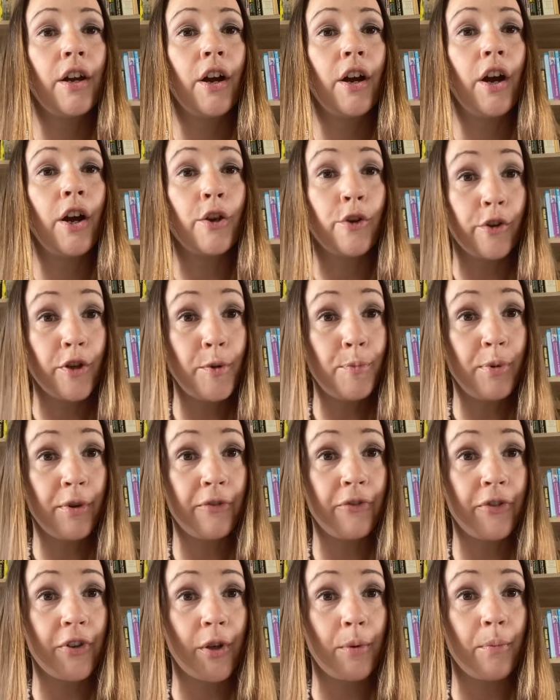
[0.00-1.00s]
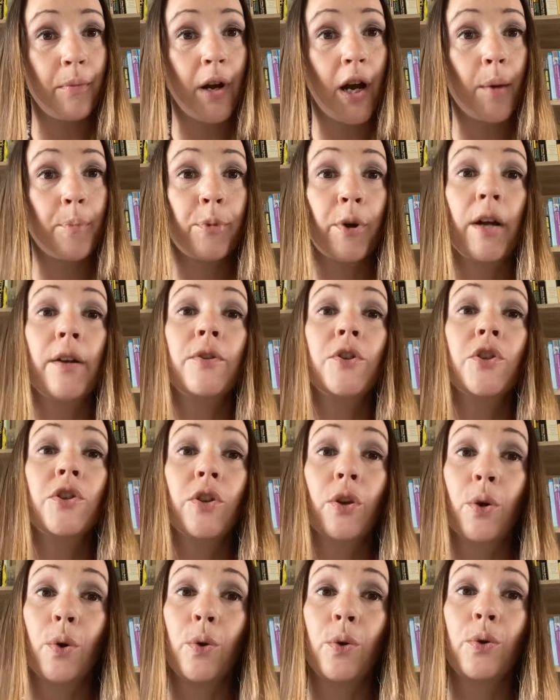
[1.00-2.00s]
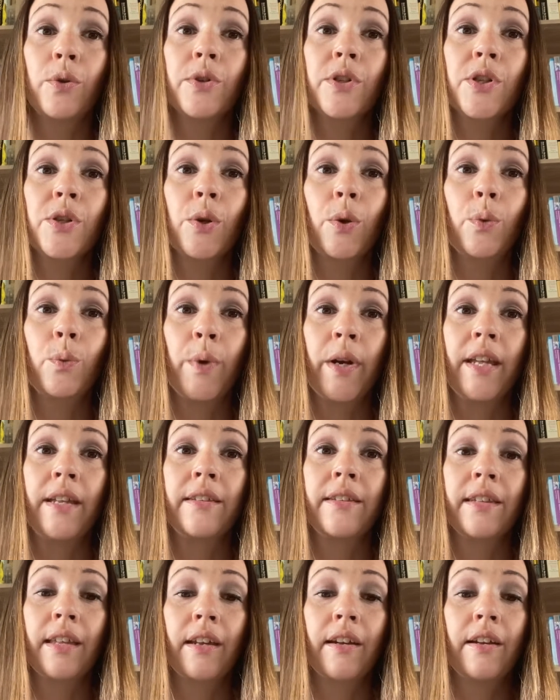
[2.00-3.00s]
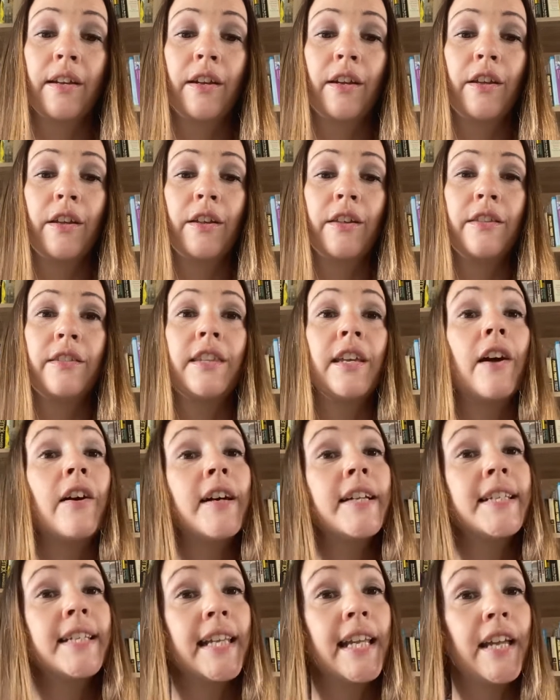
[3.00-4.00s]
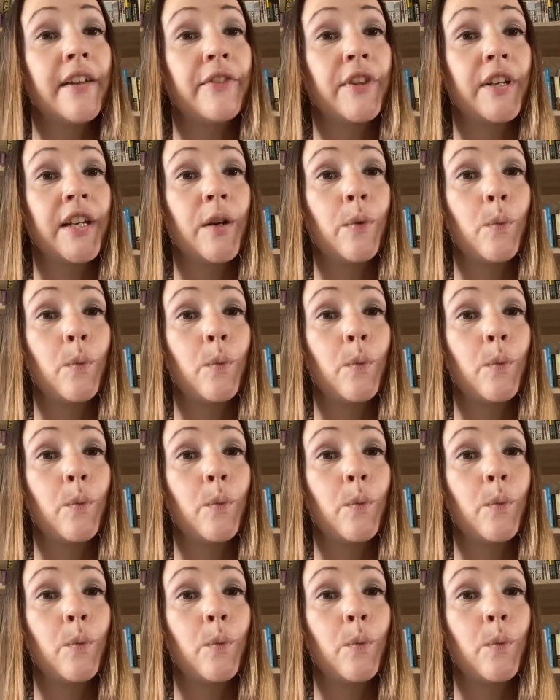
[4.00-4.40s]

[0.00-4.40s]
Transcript: a group of them approached the courts with the idea that it